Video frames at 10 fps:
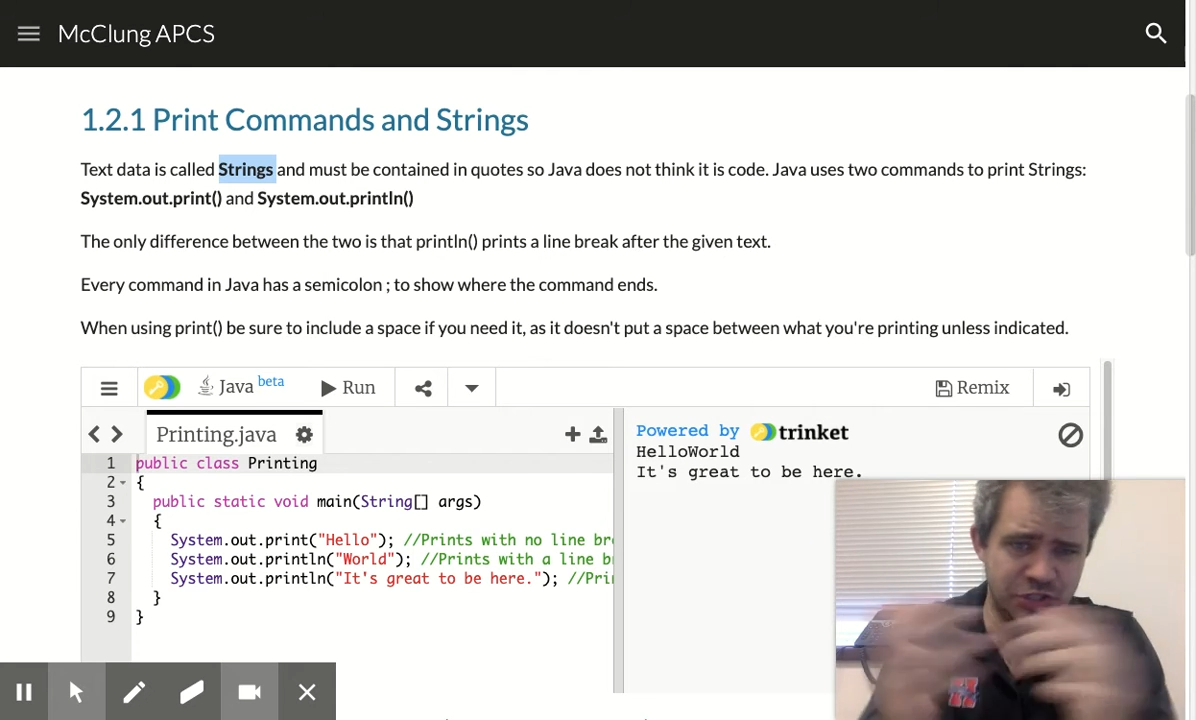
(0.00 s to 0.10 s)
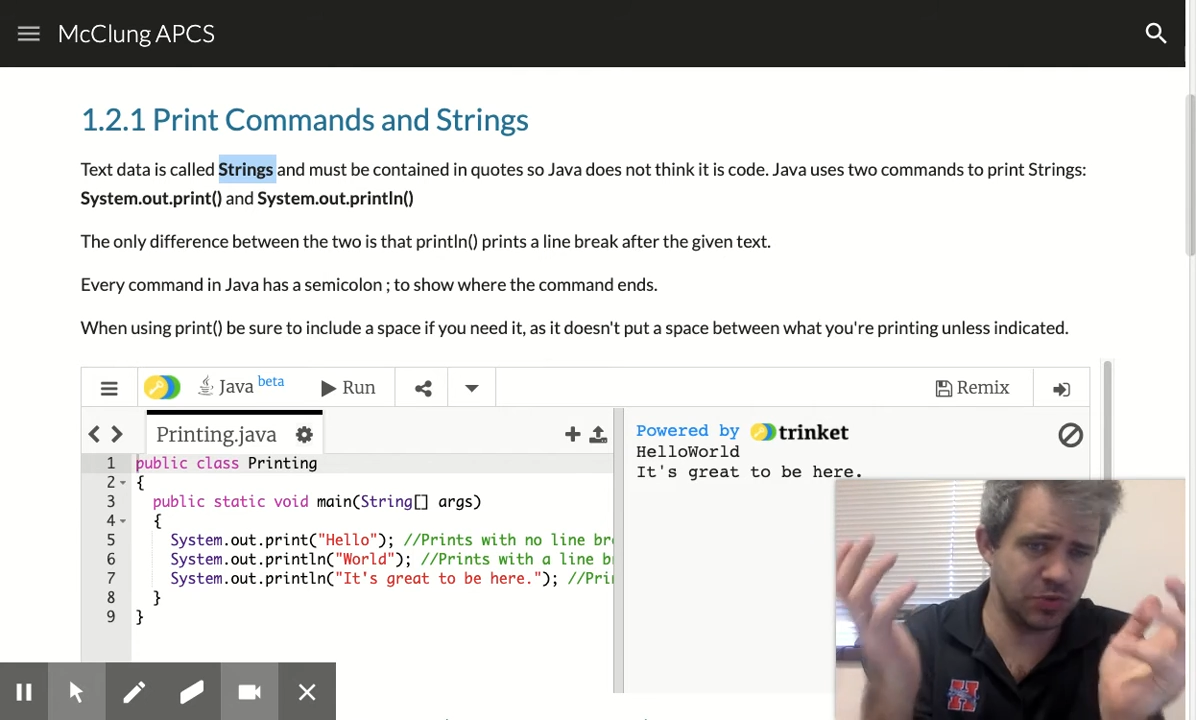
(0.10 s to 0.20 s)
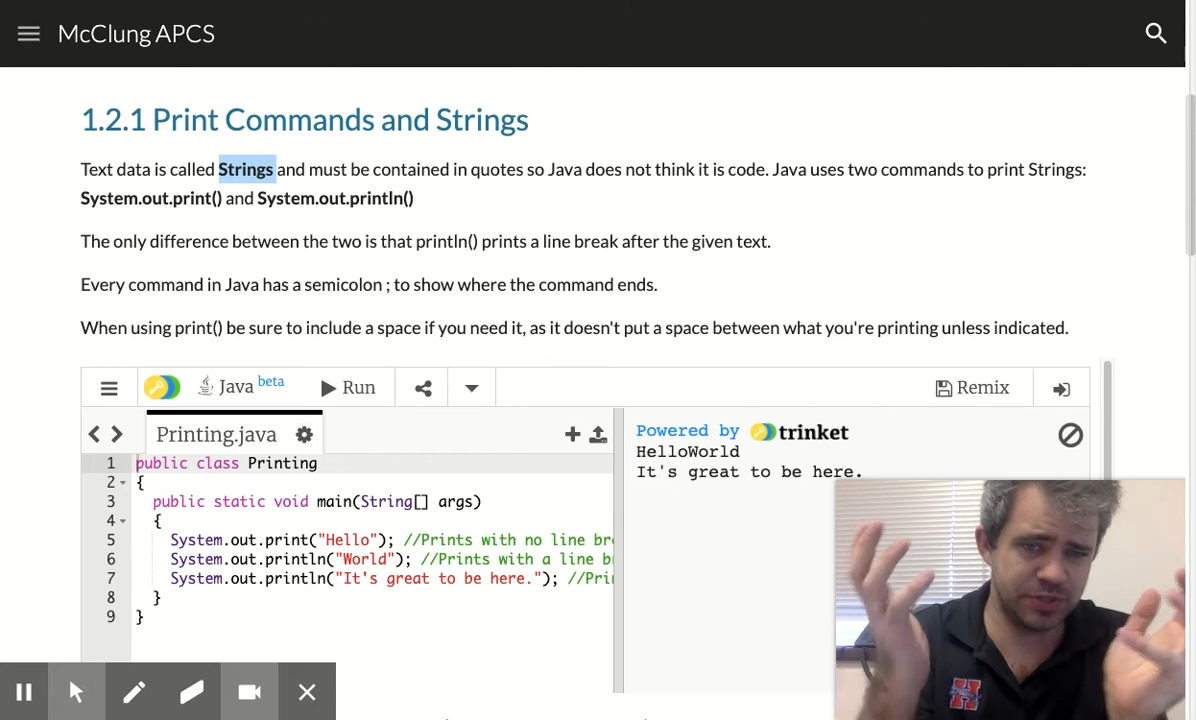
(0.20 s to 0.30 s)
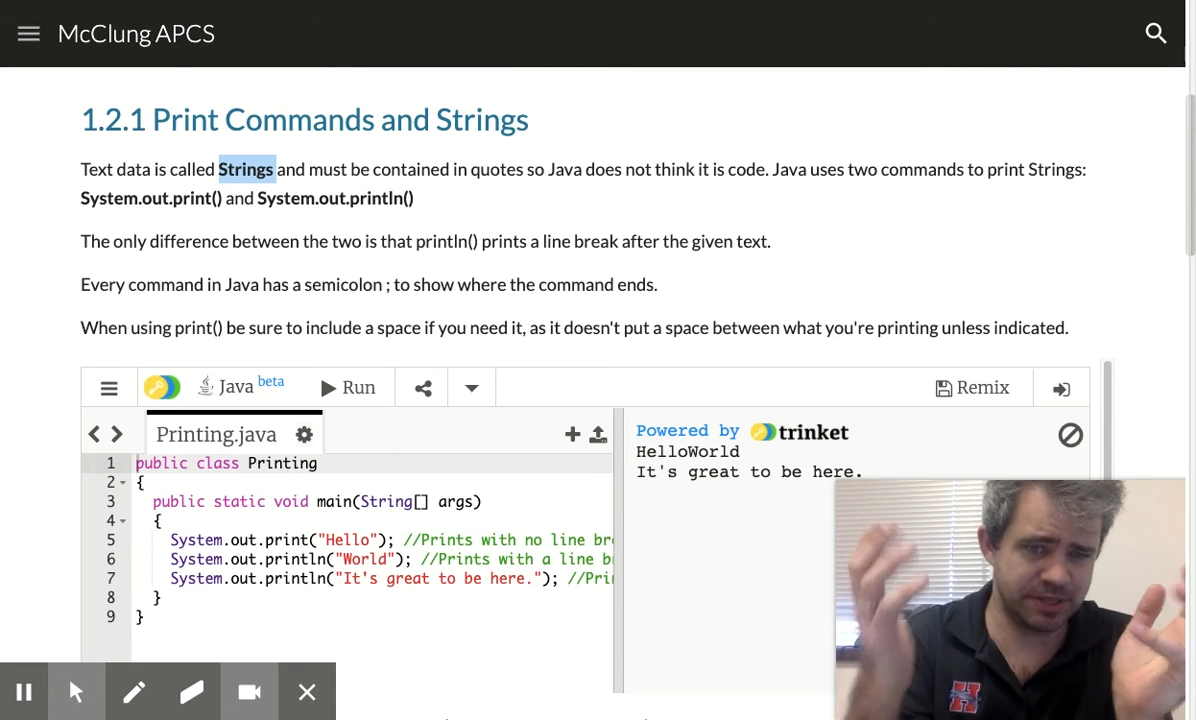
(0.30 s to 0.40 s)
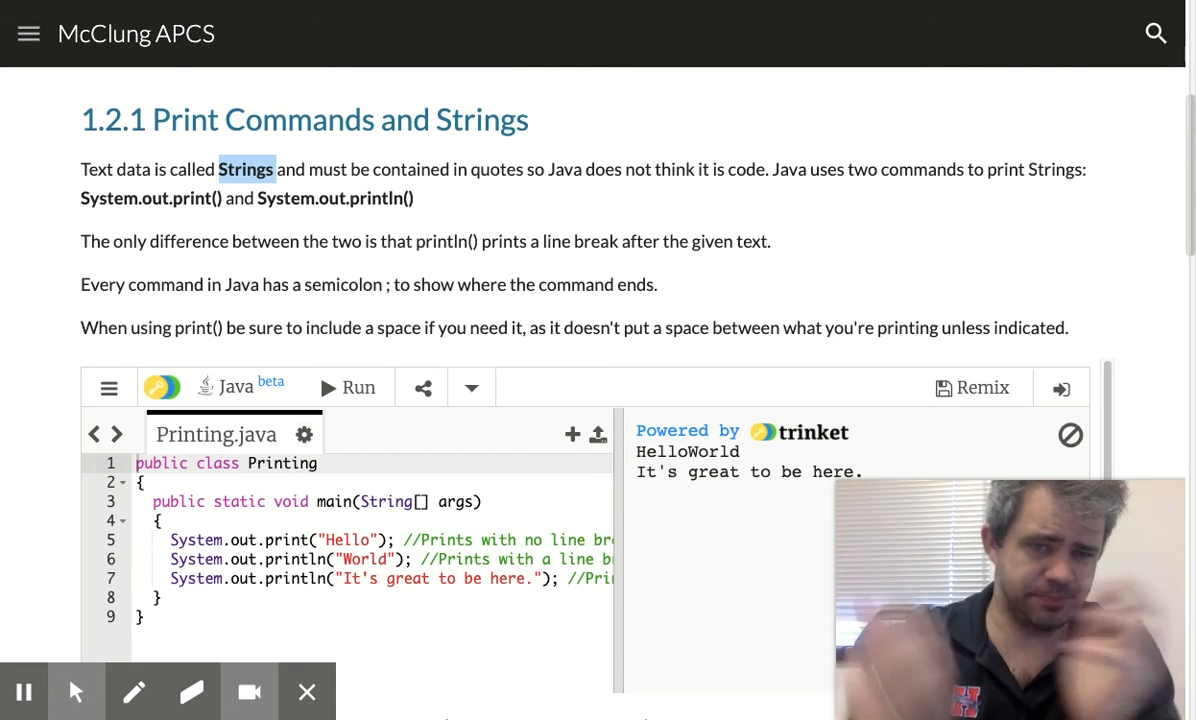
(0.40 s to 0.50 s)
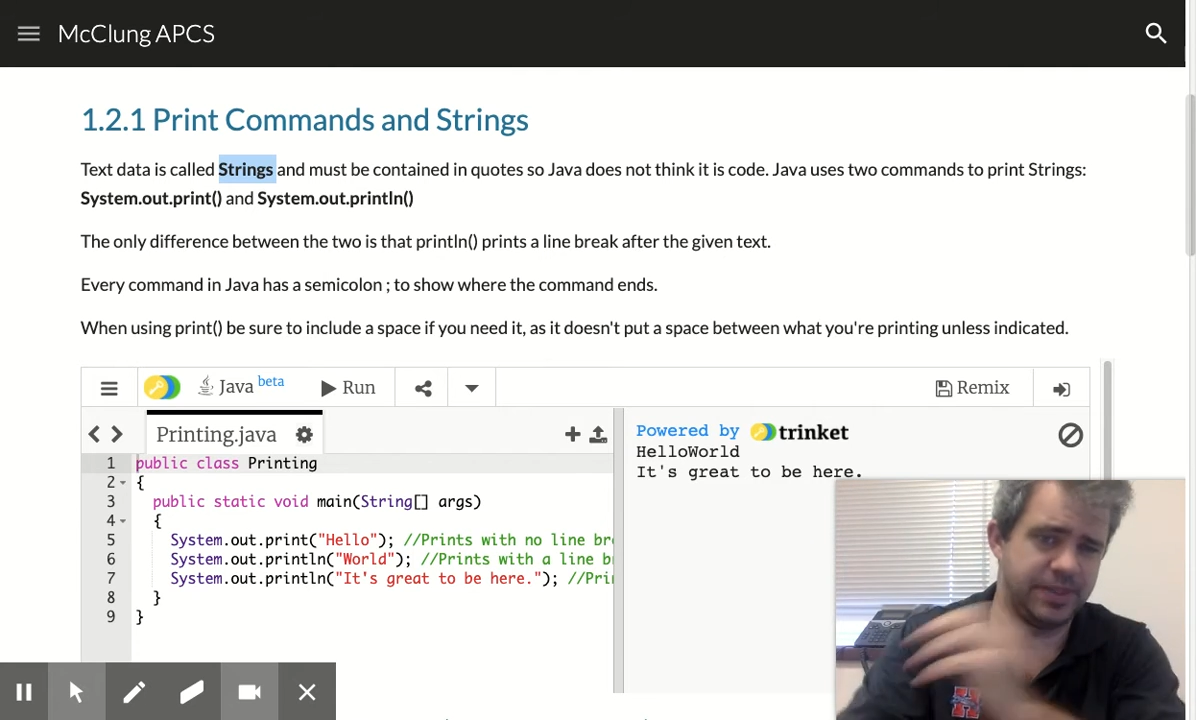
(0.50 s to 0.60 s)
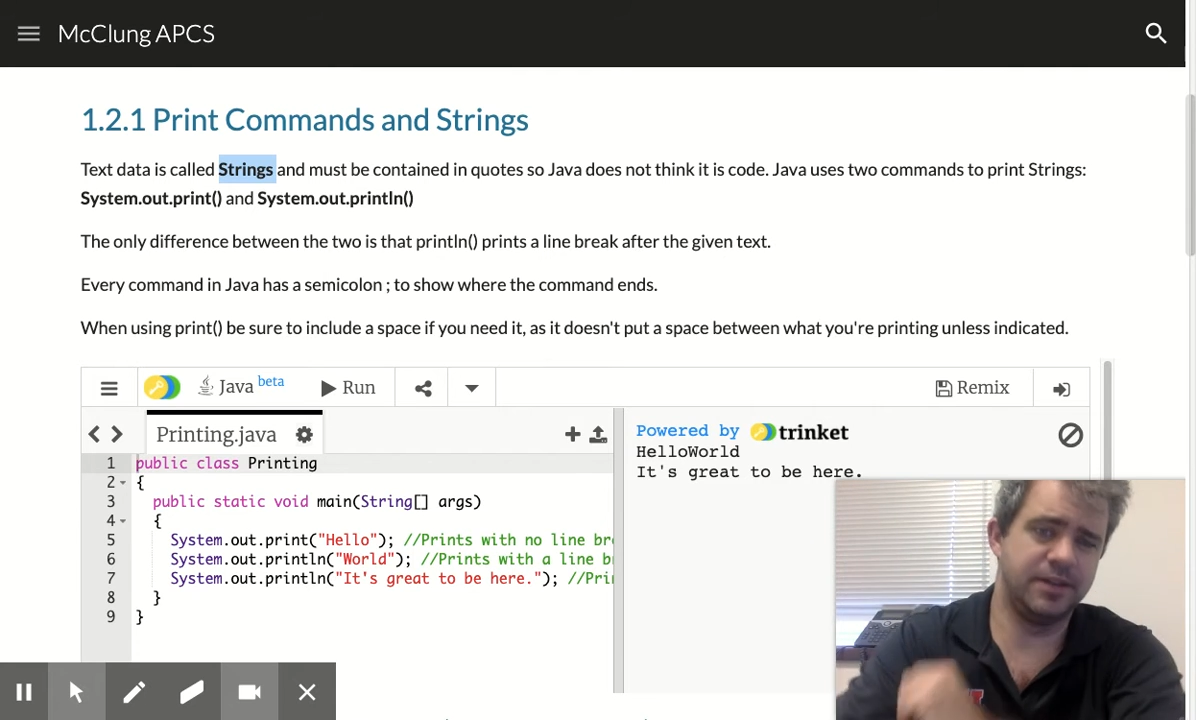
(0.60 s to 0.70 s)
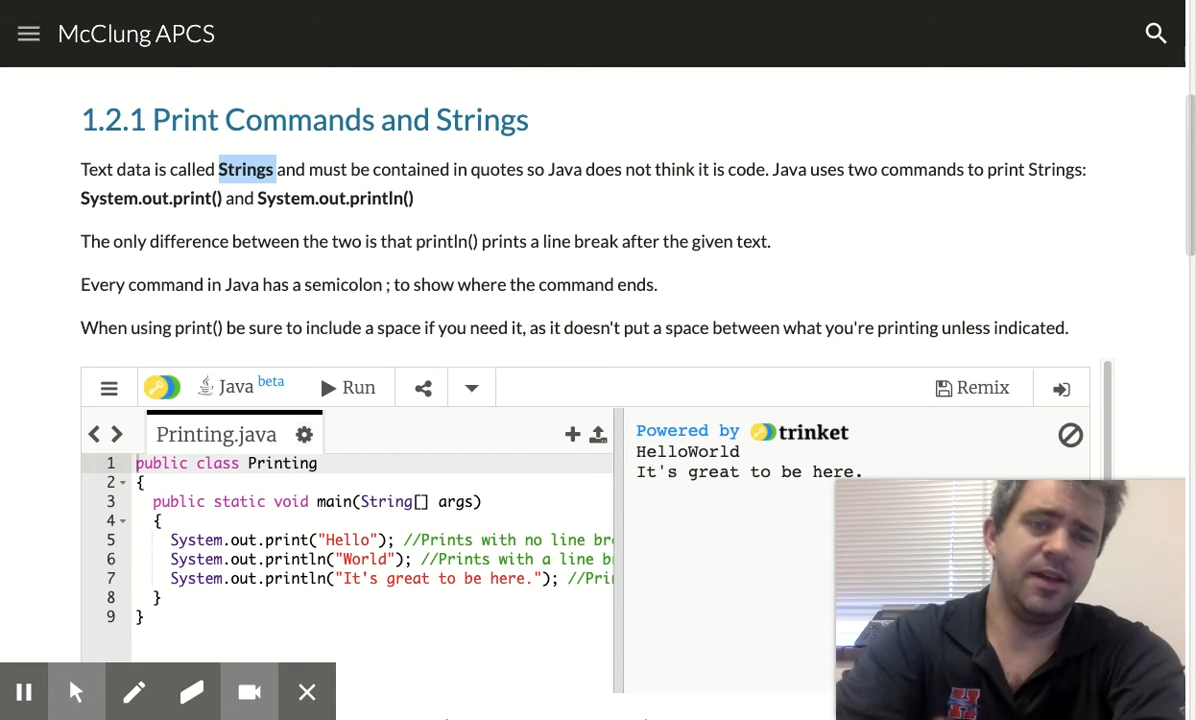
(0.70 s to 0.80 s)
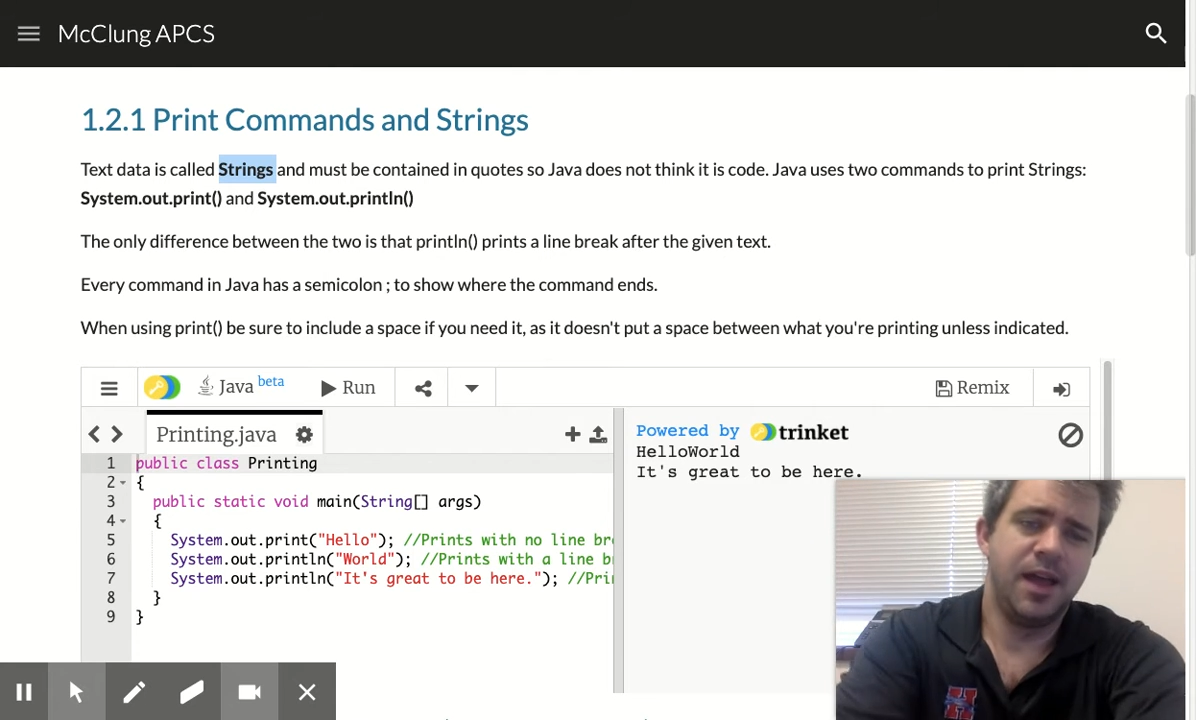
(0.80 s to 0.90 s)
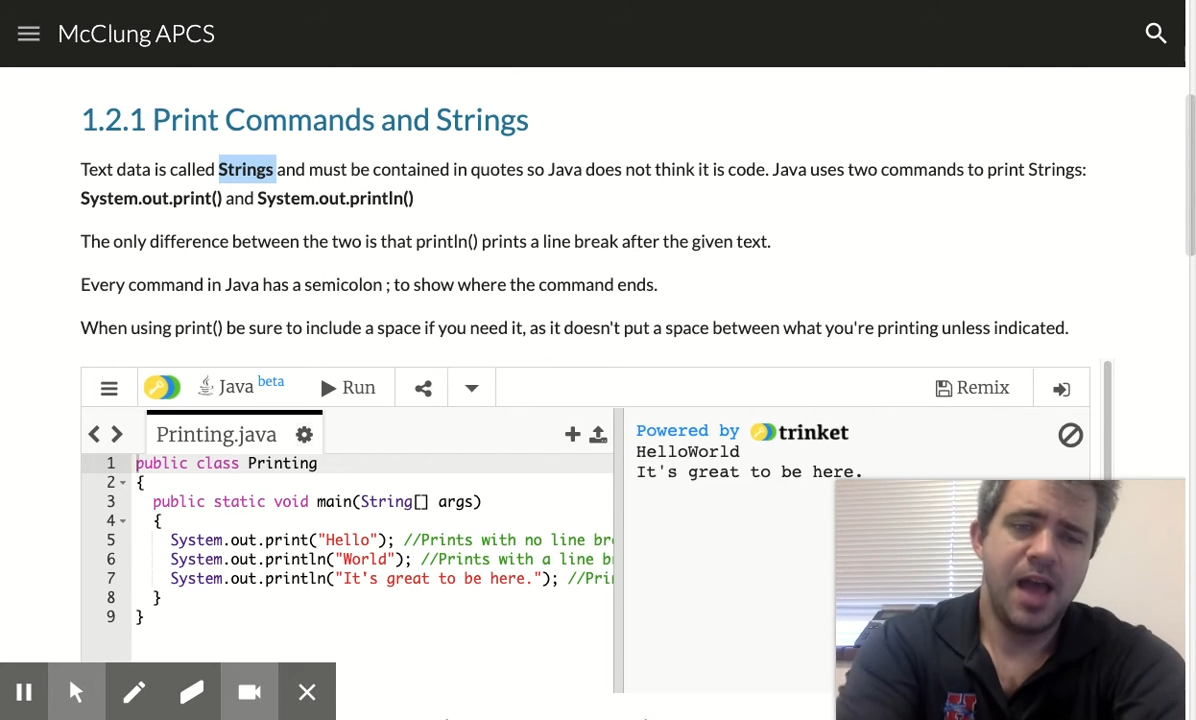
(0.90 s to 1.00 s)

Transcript: do something.